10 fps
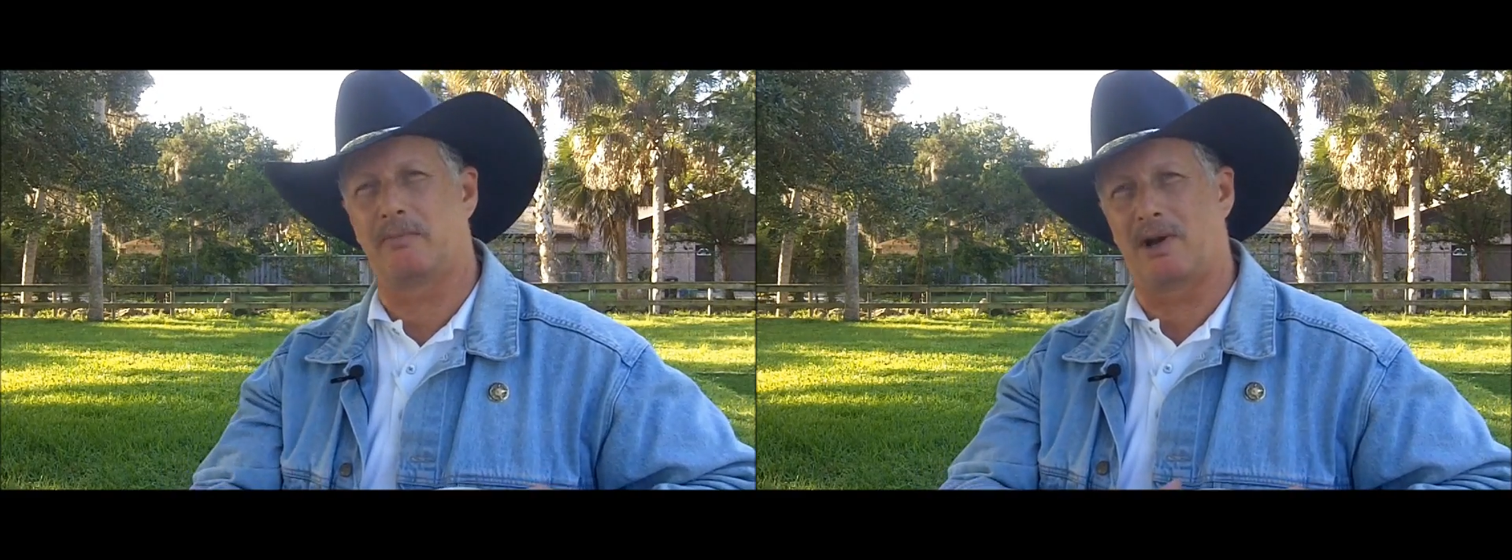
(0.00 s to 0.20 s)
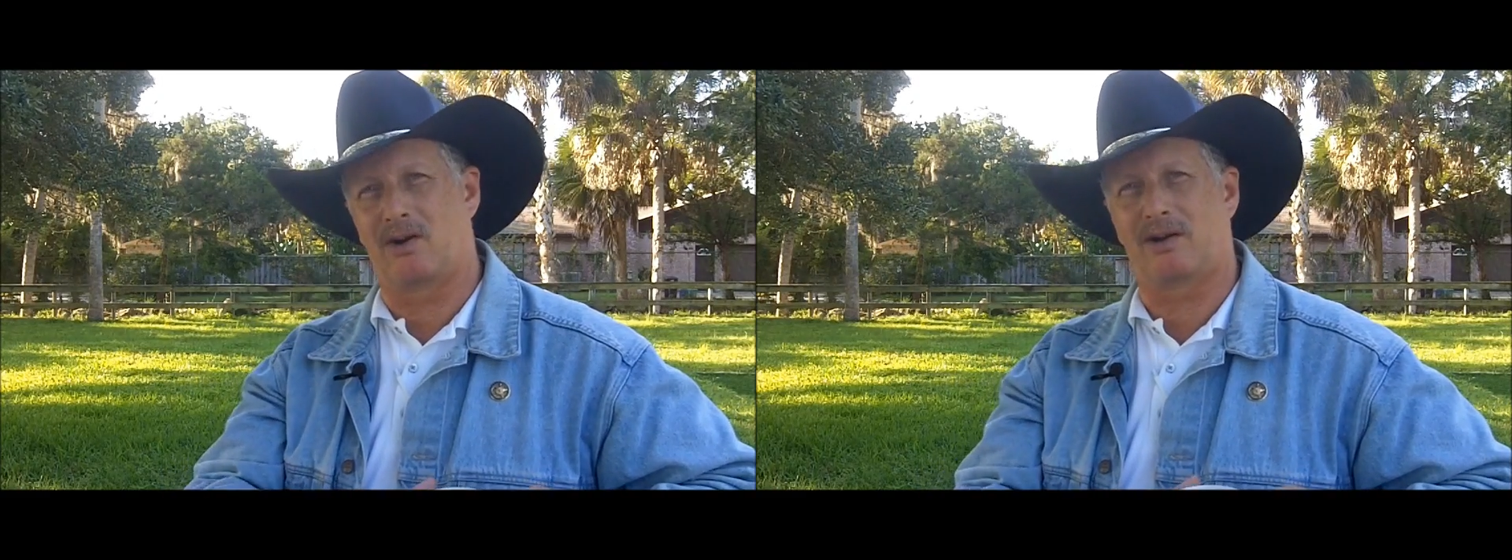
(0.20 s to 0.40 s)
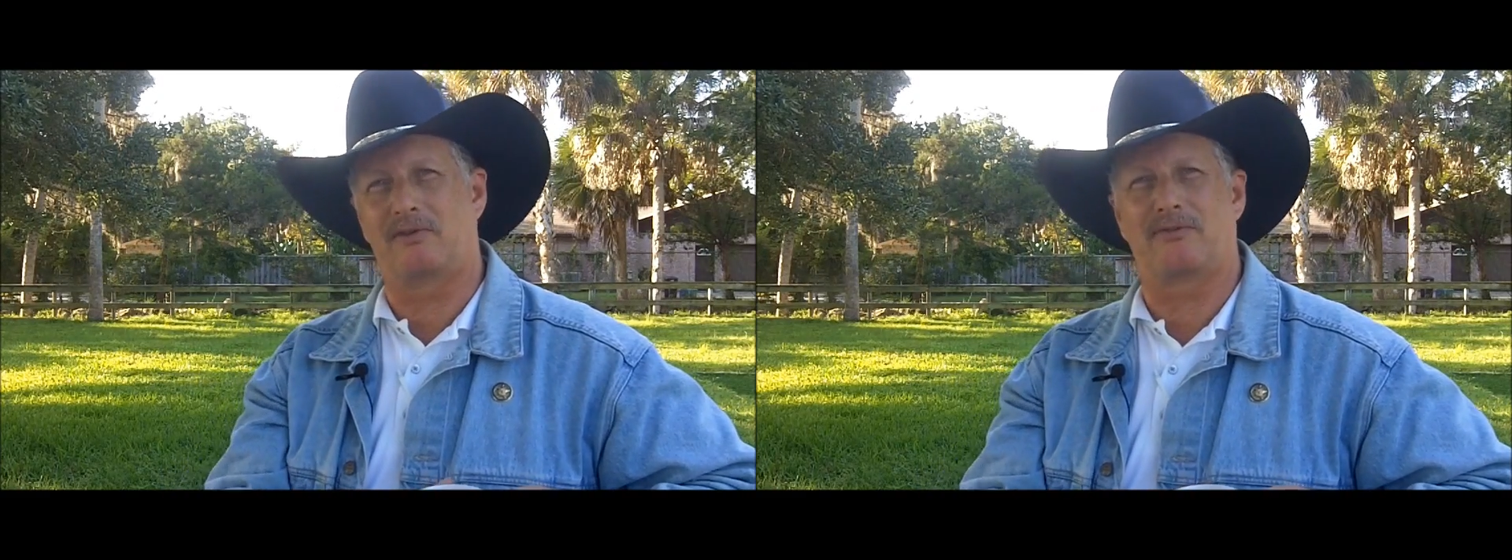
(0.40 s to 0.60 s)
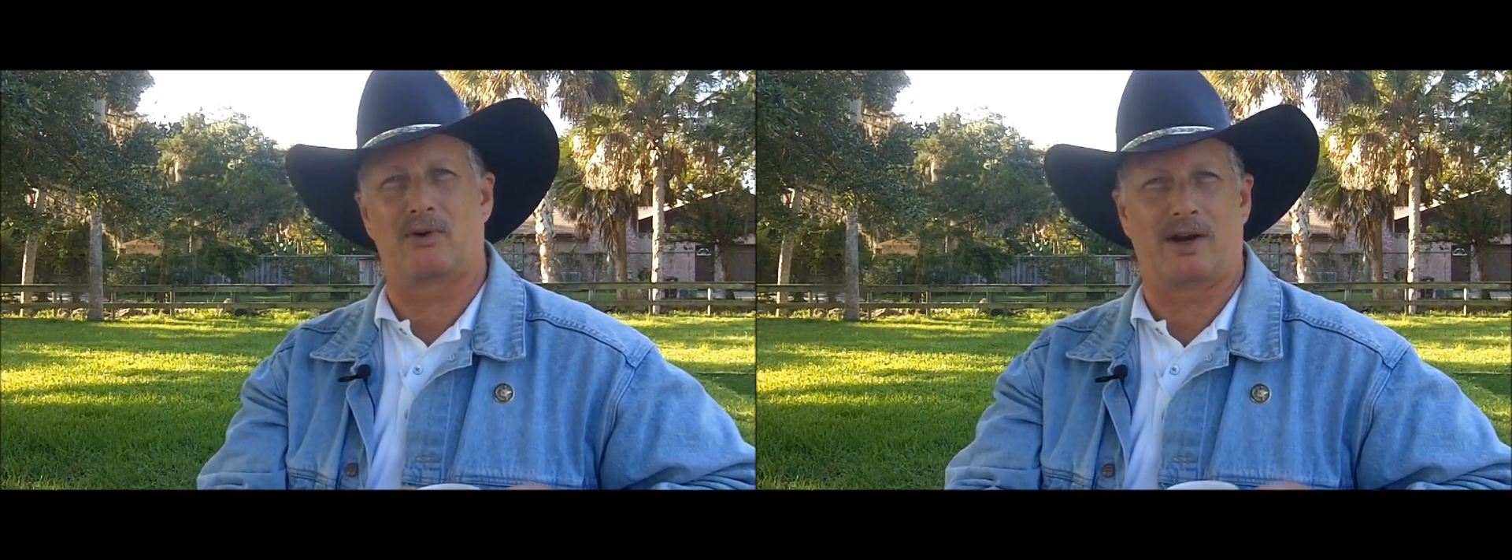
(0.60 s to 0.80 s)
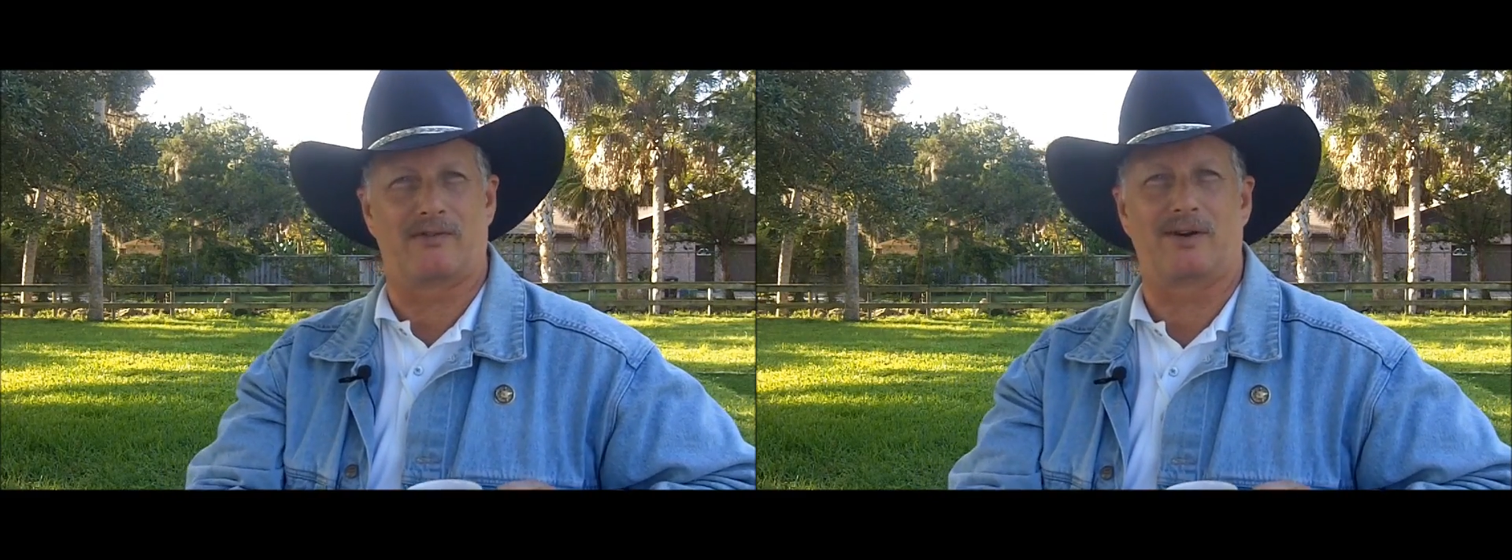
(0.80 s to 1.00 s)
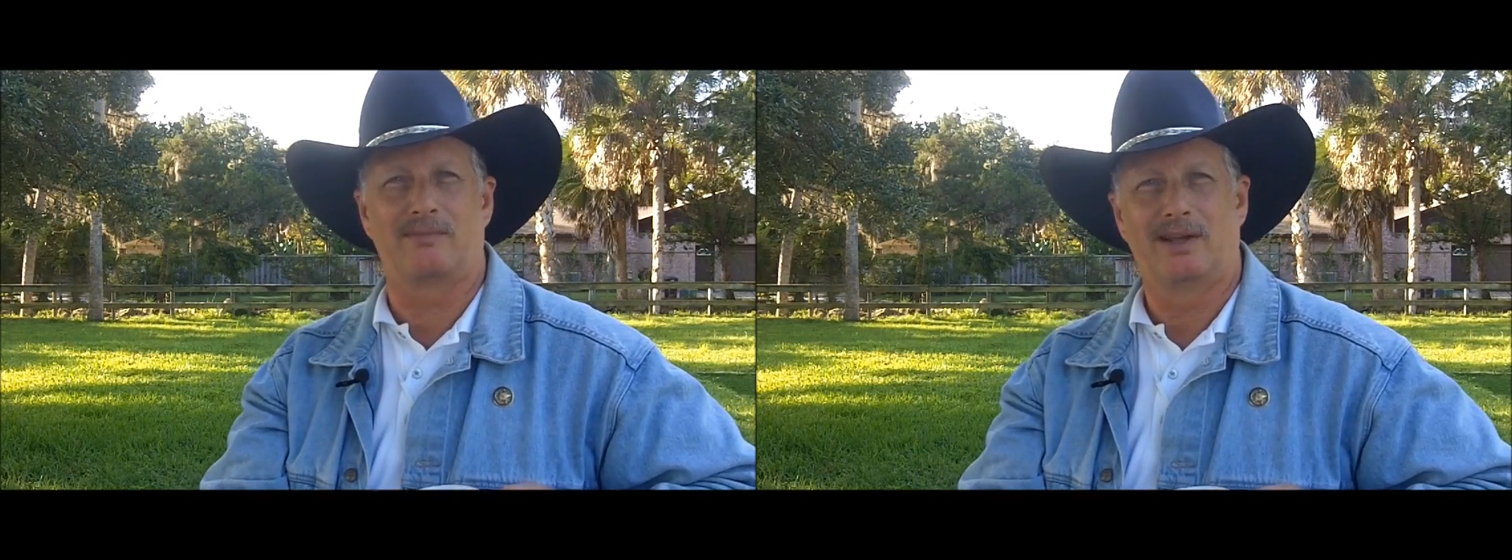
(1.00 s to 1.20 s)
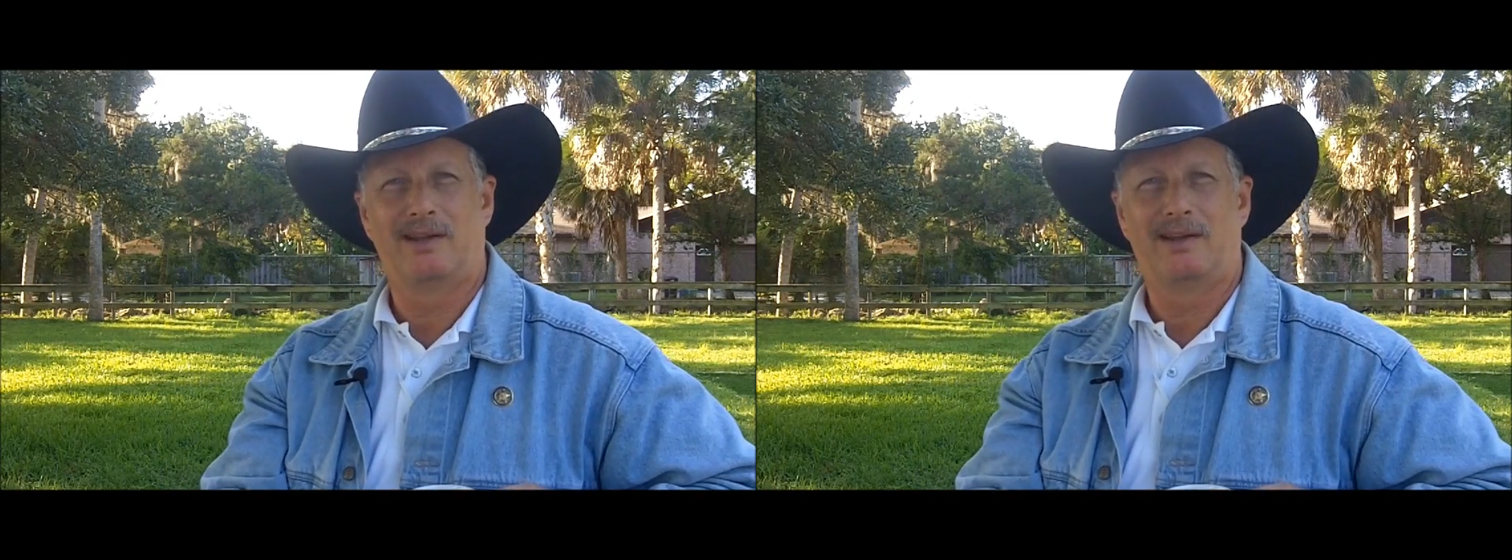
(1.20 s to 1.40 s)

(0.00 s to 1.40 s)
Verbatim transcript: in America forever.